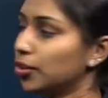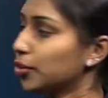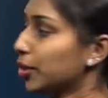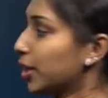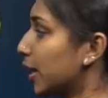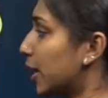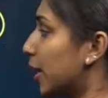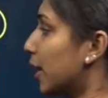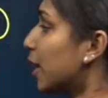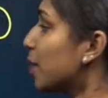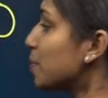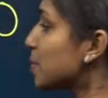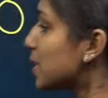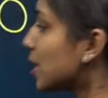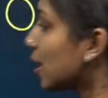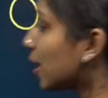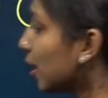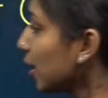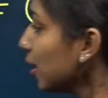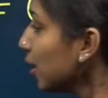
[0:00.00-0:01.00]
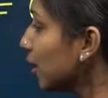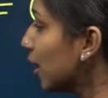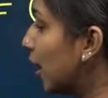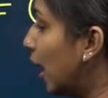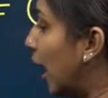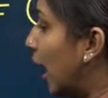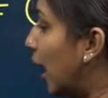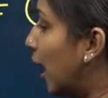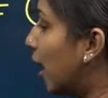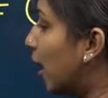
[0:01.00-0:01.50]
Okay, here I am taking
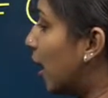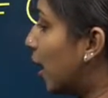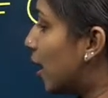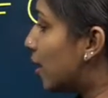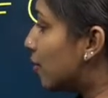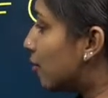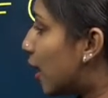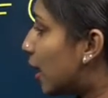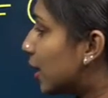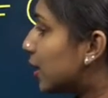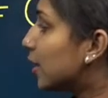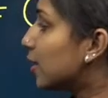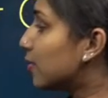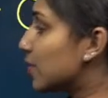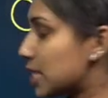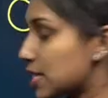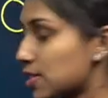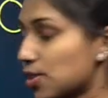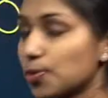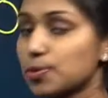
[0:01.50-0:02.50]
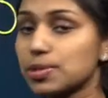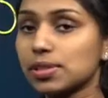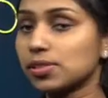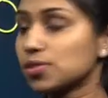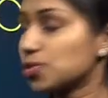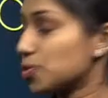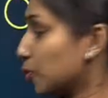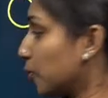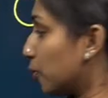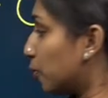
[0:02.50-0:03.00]
water which is
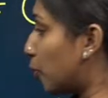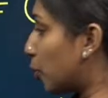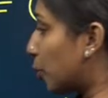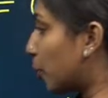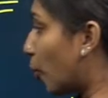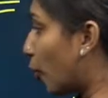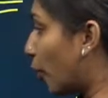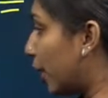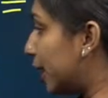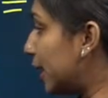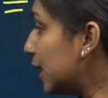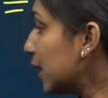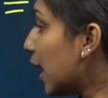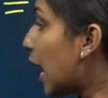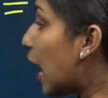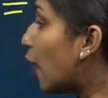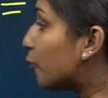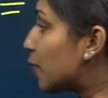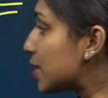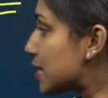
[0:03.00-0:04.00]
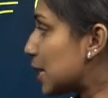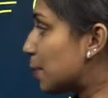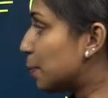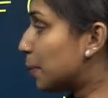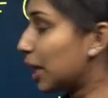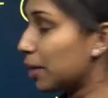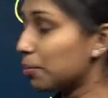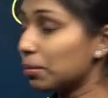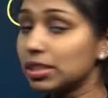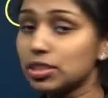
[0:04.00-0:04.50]
used for boiling. After some
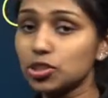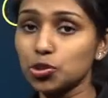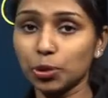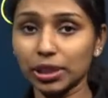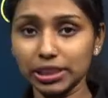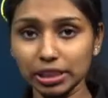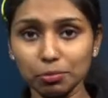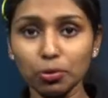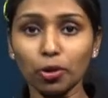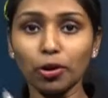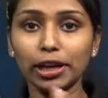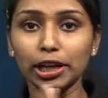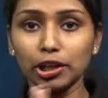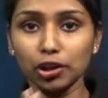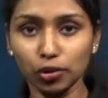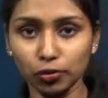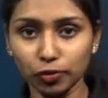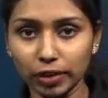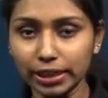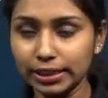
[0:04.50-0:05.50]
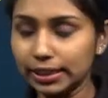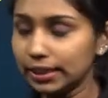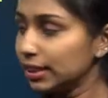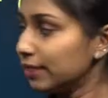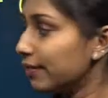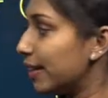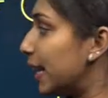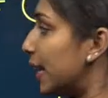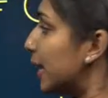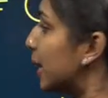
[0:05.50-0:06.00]
time, during the boiling of water,
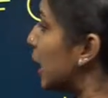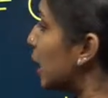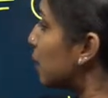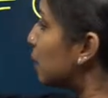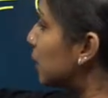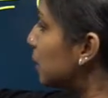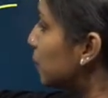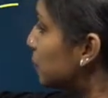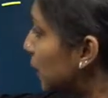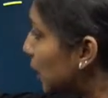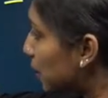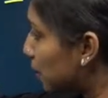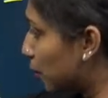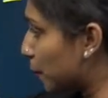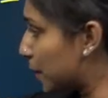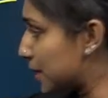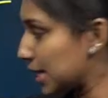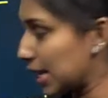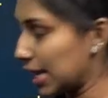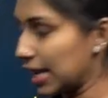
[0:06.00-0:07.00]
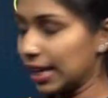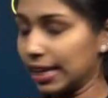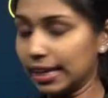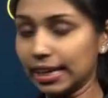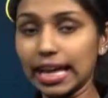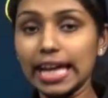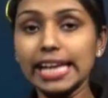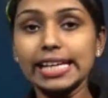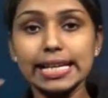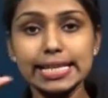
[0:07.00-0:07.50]
when I keep the thermometer
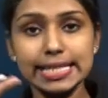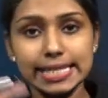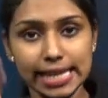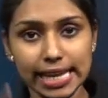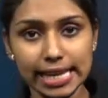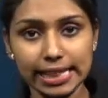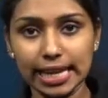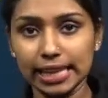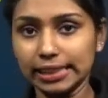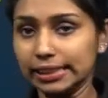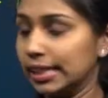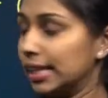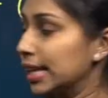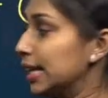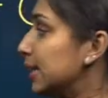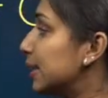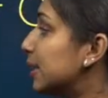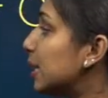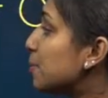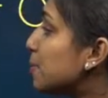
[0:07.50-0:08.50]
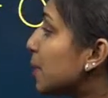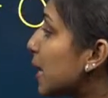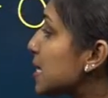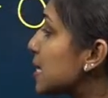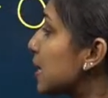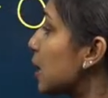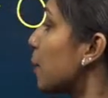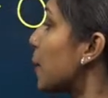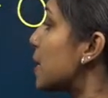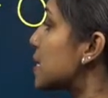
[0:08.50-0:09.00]
here, I can see that the
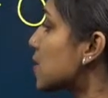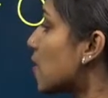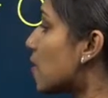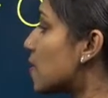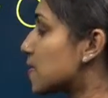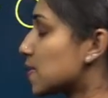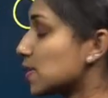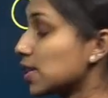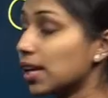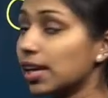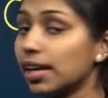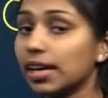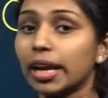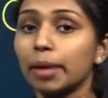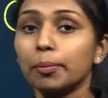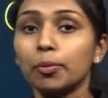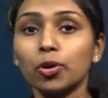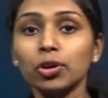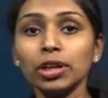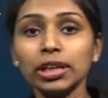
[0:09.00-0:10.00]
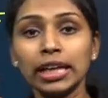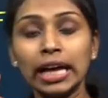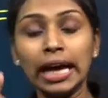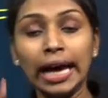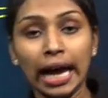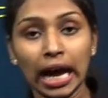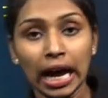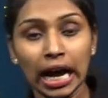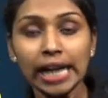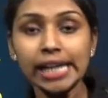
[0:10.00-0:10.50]
temperature remains constant here about
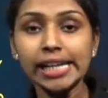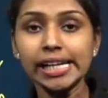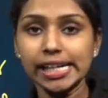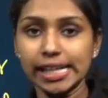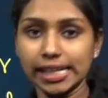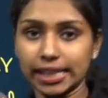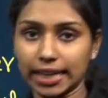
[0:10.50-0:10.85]
100